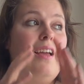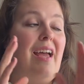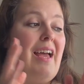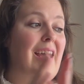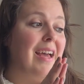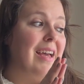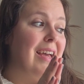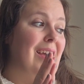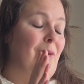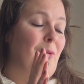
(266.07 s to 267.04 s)

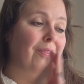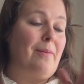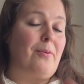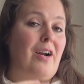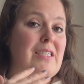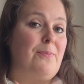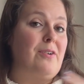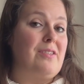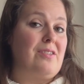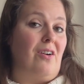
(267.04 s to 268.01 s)
what the price
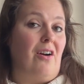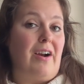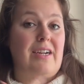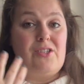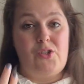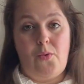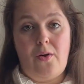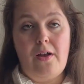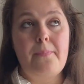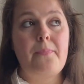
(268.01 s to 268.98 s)
points are and so
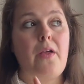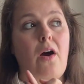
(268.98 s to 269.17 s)
on.